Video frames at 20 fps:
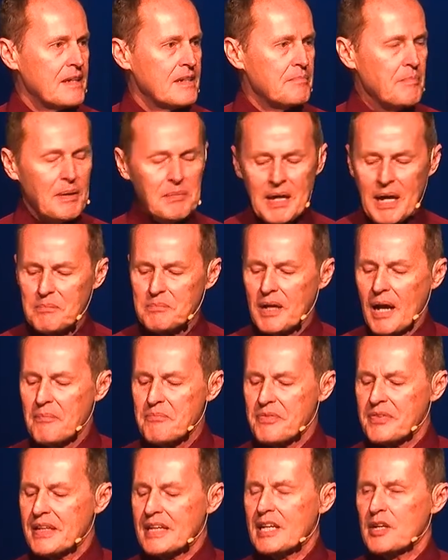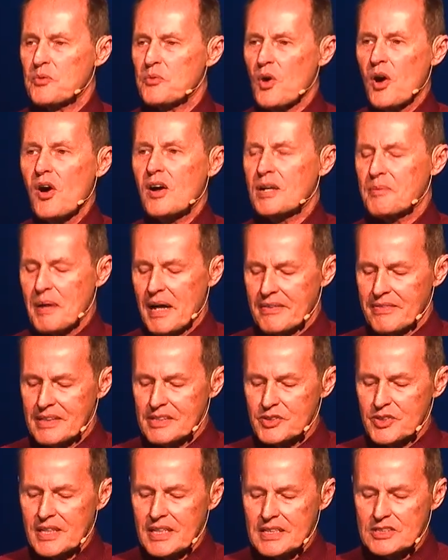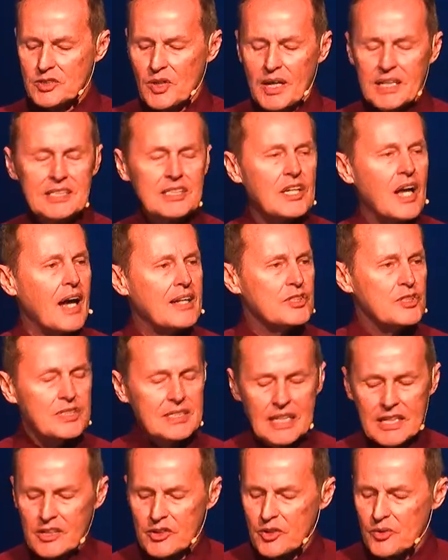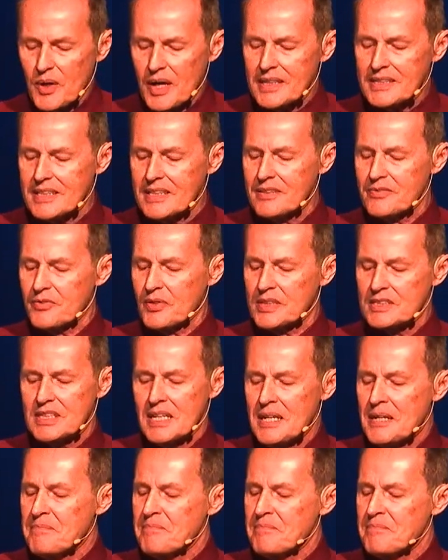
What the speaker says: Maybe I'm thinking wrong about this thing, and so I just need a new idea. Friends,